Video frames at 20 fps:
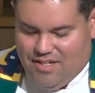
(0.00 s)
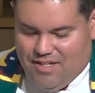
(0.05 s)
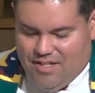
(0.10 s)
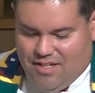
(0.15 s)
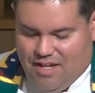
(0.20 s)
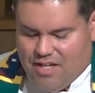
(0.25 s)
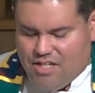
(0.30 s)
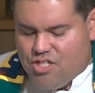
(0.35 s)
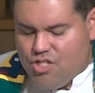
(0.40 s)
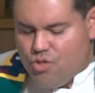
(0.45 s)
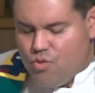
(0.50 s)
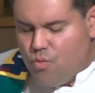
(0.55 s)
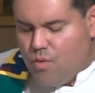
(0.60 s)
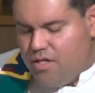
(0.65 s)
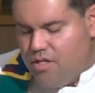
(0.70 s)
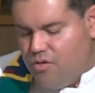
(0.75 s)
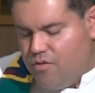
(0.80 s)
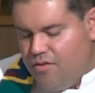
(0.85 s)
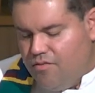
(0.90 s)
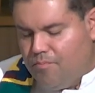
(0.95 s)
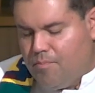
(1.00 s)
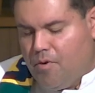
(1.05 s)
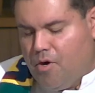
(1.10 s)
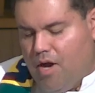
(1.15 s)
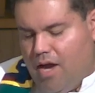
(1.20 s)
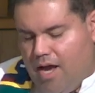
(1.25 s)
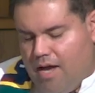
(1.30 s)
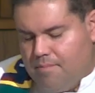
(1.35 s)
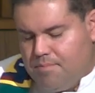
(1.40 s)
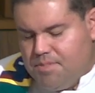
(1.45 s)
I do wonder if
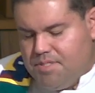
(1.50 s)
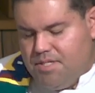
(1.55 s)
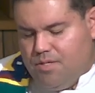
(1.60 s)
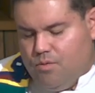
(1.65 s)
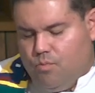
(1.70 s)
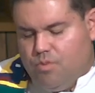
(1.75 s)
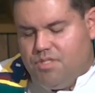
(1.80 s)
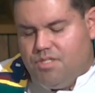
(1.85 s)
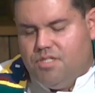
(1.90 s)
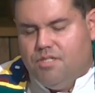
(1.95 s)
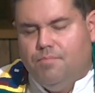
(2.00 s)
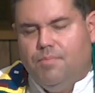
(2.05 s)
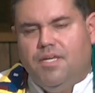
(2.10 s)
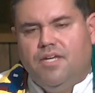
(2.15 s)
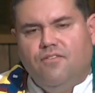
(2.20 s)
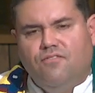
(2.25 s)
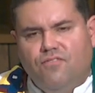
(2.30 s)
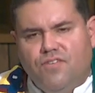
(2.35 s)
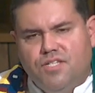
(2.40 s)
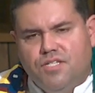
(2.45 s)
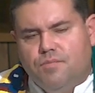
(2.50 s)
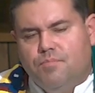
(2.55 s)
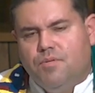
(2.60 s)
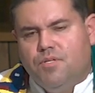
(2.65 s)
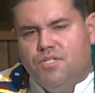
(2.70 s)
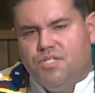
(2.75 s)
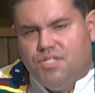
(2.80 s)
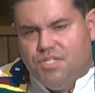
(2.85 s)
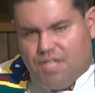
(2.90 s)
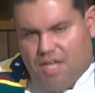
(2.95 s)
perhaps it was to be a visible
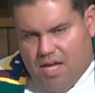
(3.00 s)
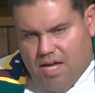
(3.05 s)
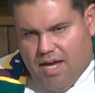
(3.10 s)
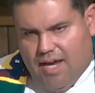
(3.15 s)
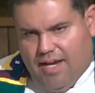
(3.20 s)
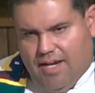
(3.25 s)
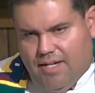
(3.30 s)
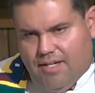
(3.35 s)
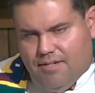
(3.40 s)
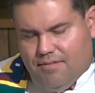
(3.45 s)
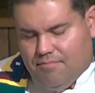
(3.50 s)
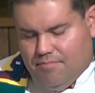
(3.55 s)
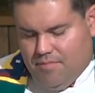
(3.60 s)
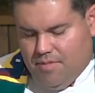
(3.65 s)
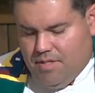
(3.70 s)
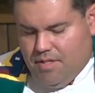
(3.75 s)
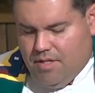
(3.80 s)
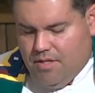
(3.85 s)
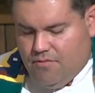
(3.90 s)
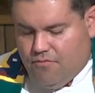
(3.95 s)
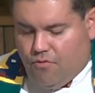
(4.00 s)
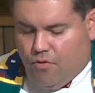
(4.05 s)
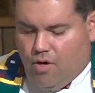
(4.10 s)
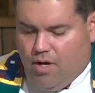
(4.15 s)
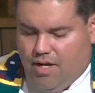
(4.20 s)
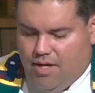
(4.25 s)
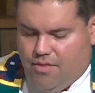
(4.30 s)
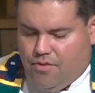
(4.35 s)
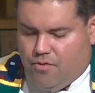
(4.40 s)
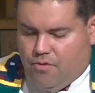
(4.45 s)
sign for
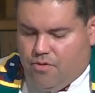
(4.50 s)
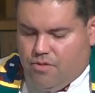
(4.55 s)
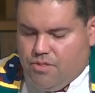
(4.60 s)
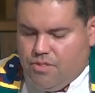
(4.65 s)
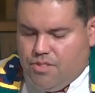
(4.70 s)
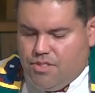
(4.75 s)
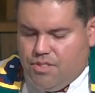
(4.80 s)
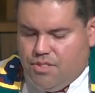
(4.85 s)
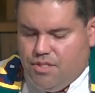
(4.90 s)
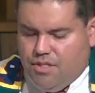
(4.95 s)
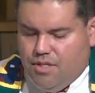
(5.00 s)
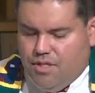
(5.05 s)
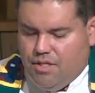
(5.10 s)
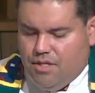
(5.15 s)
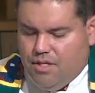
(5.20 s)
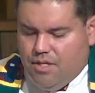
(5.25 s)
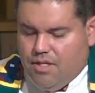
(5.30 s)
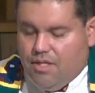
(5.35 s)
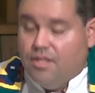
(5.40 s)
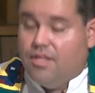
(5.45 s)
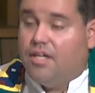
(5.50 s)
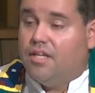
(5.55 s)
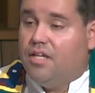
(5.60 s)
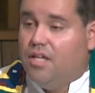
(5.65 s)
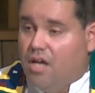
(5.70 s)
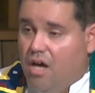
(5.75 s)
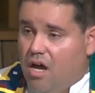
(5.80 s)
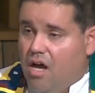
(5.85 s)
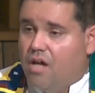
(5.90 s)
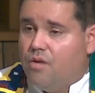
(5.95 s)
others that
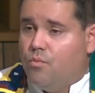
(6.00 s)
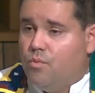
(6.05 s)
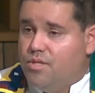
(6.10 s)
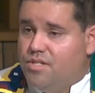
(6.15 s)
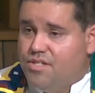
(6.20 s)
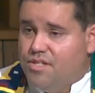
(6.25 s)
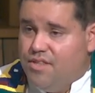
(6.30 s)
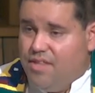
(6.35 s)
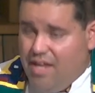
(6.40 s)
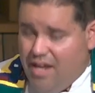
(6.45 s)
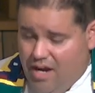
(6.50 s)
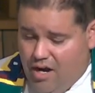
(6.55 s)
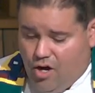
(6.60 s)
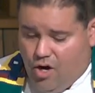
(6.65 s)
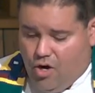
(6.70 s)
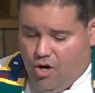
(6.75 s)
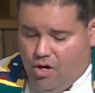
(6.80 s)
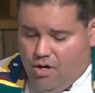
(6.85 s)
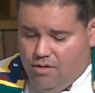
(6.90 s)
God was there,